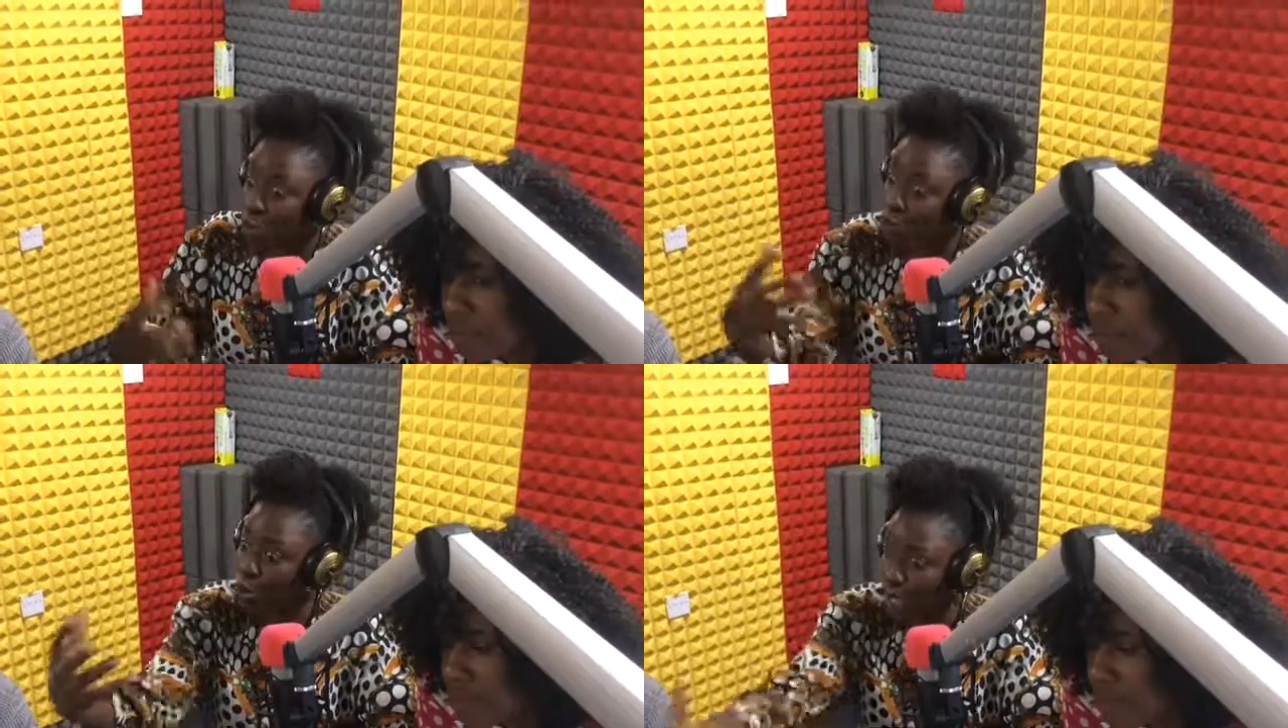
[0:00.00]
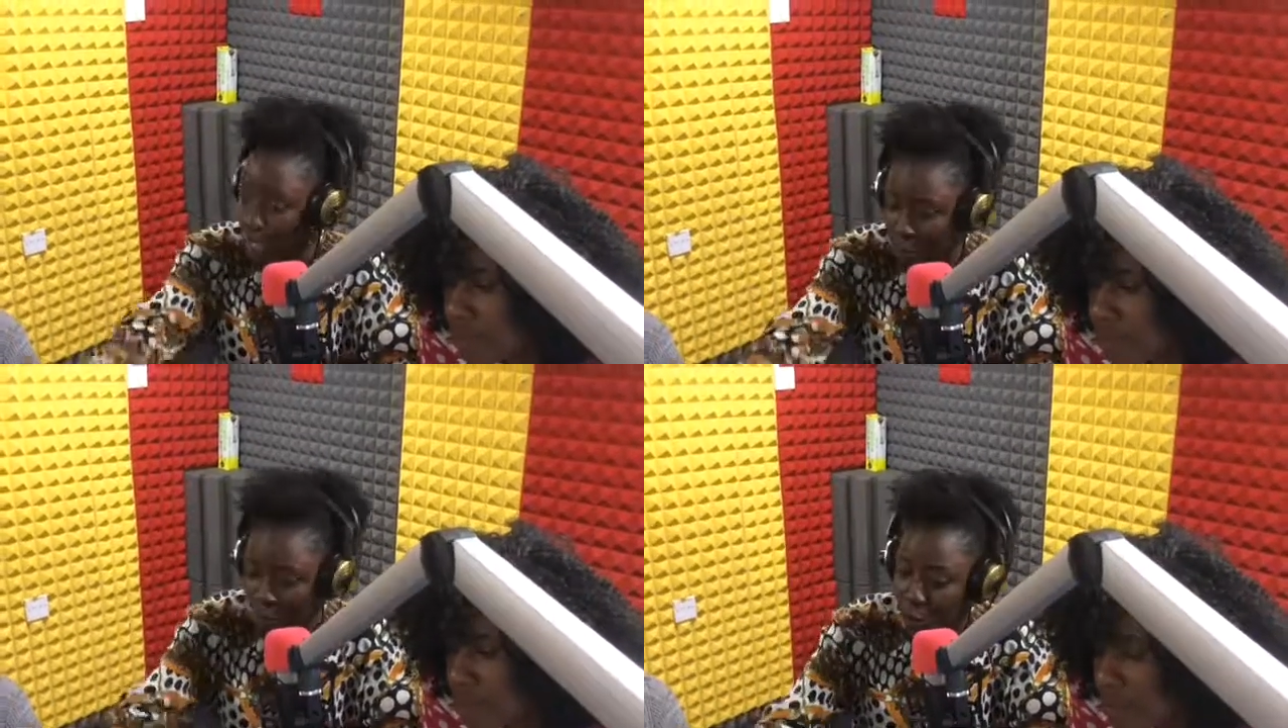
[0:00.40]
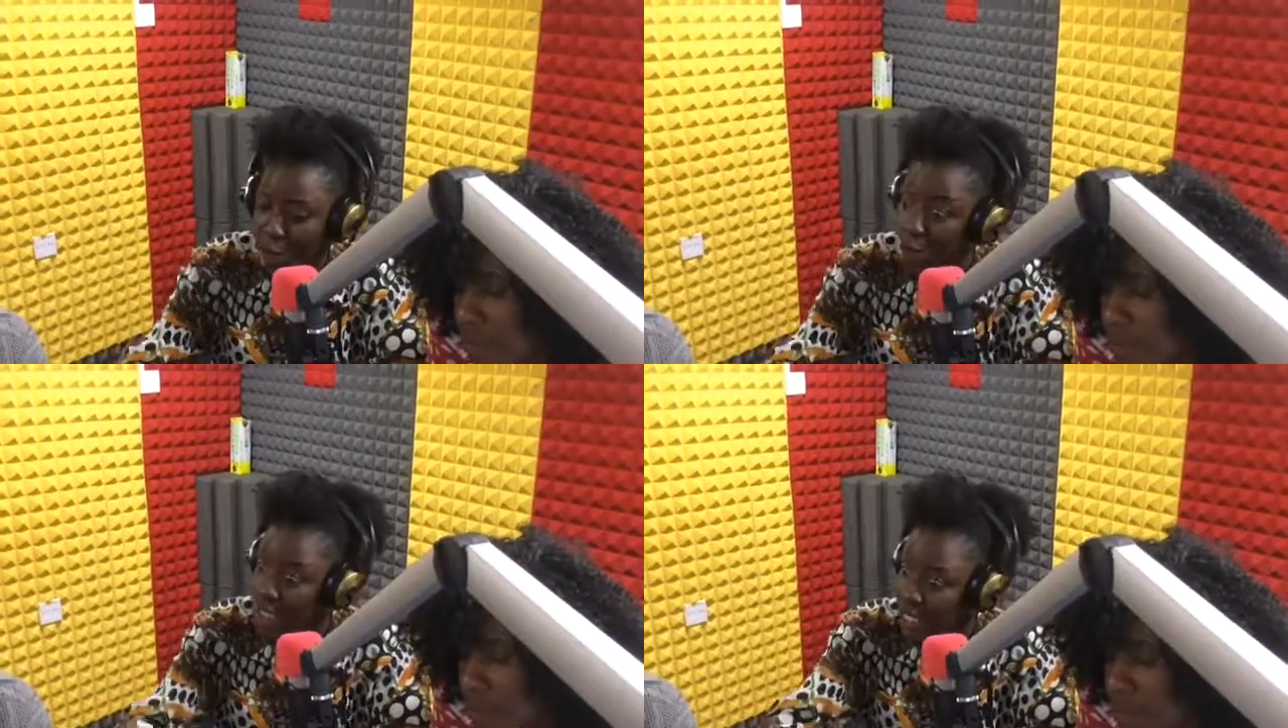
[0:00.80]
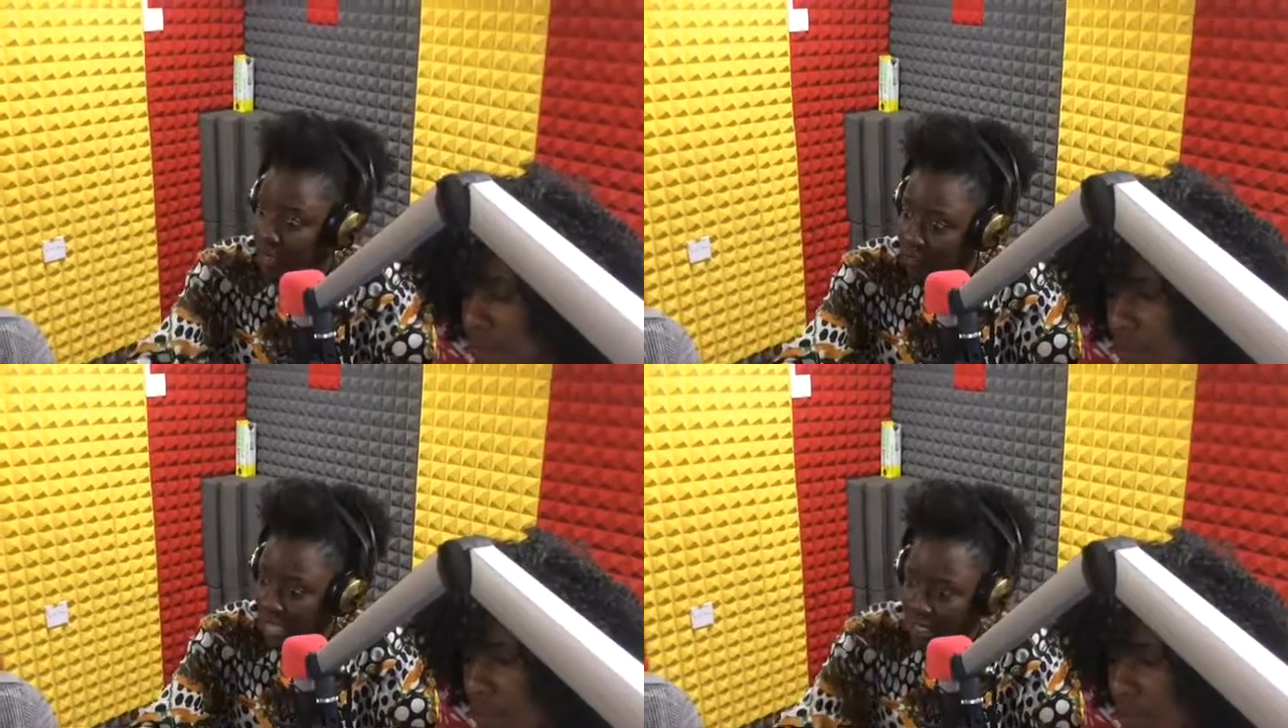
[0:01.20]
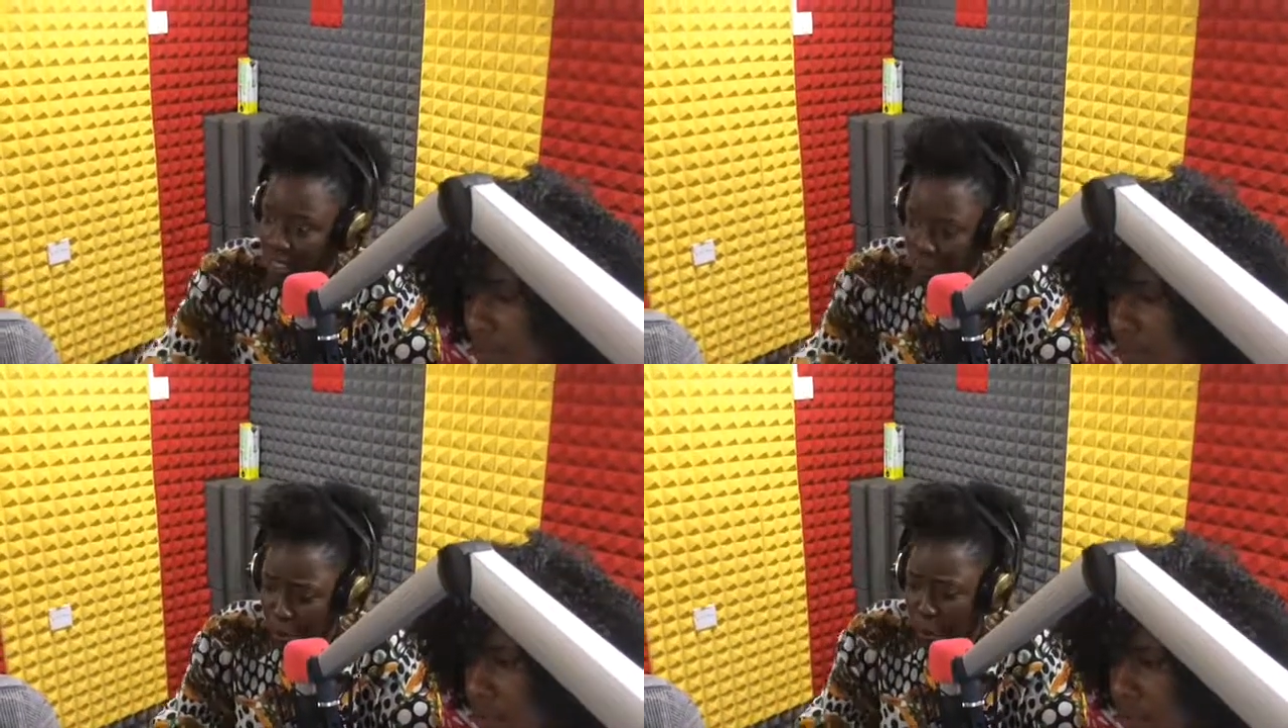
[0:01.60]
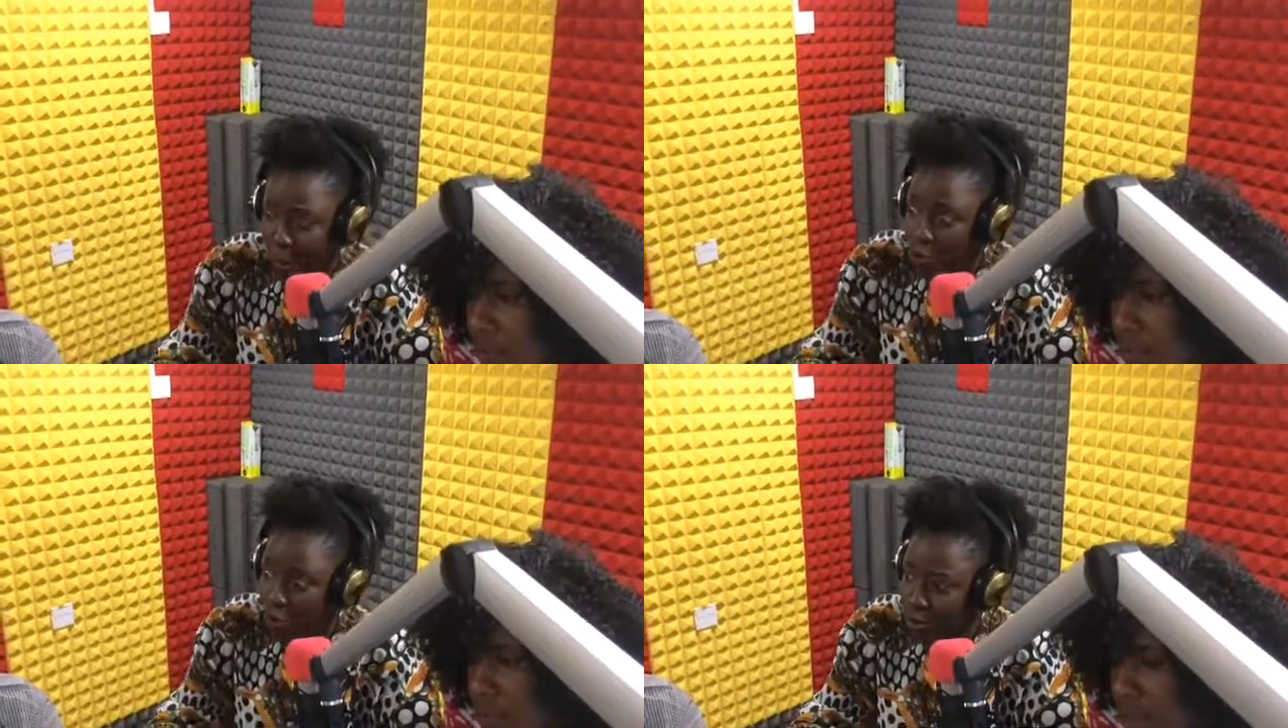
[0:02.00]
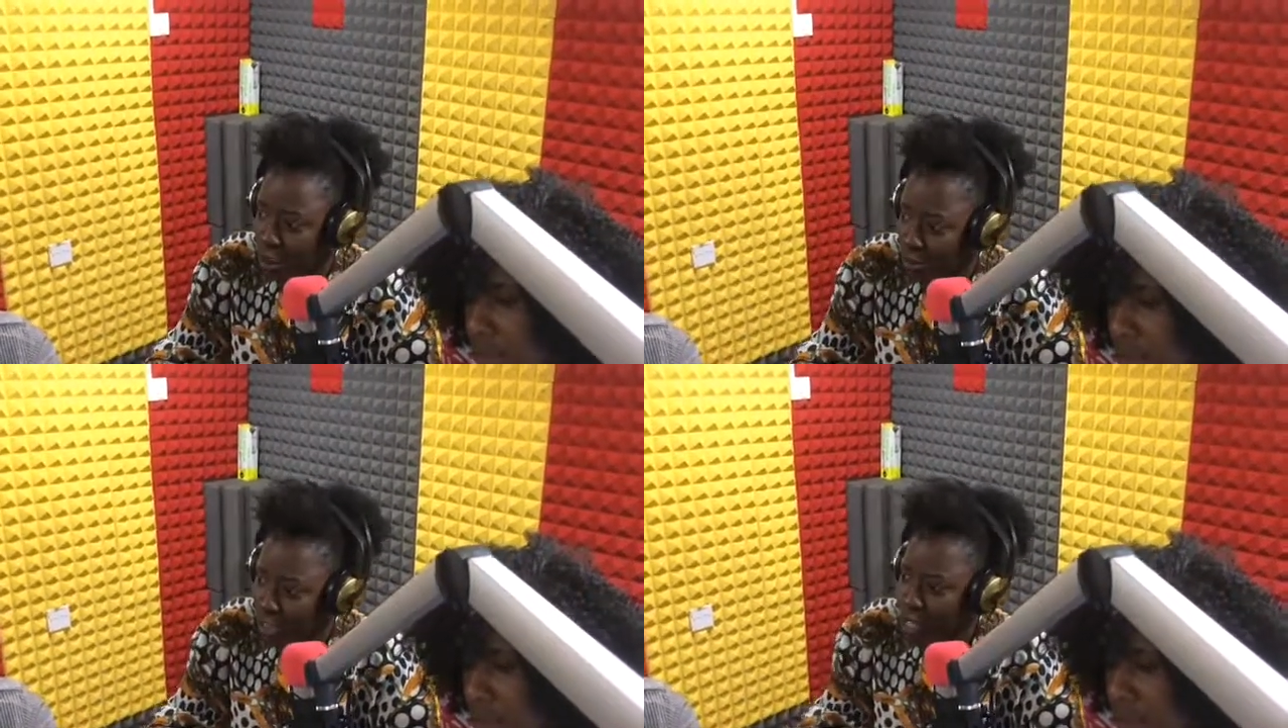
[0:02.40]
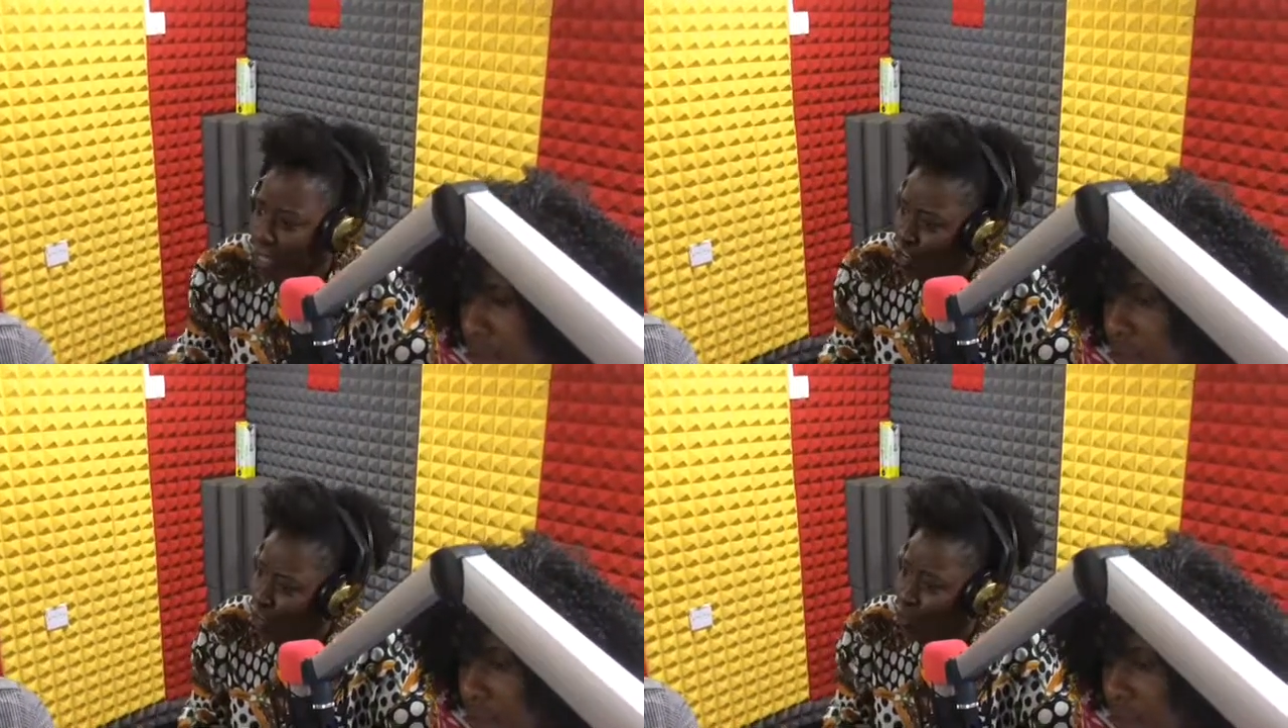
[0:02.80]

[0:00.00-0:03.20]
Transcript: watch TV and you see people wearing crop tops, you